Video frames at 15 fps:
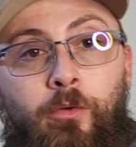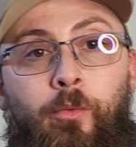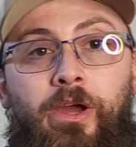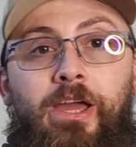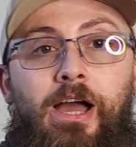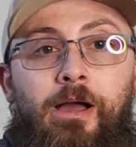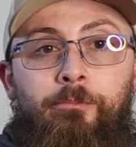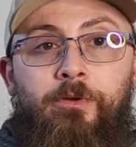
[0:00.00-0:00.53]
the way
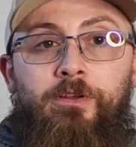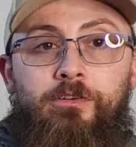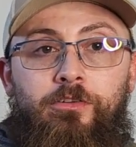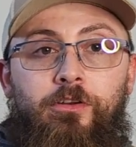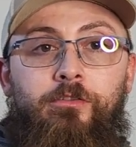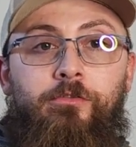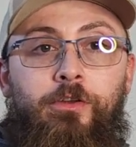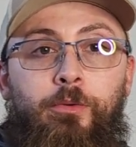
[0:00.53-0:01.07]
I'm going to
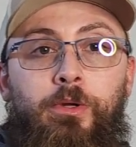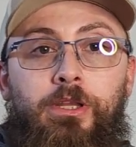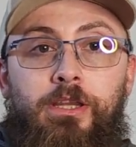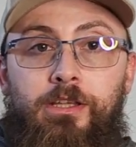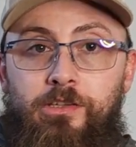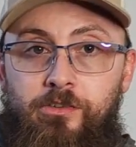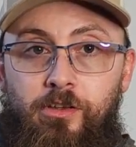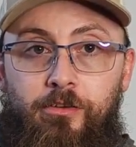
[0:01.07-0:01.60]
start viewing
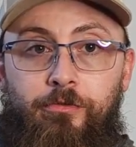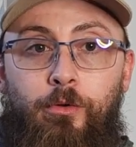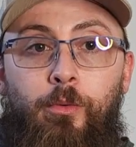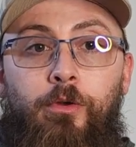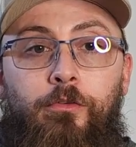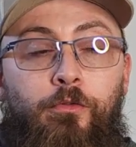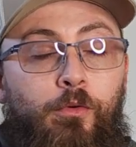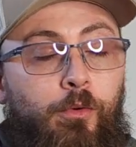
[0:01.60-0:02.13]
this stuff
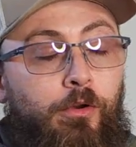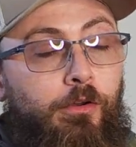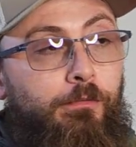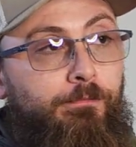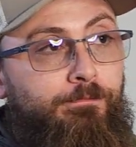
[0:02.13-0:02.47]
going forward,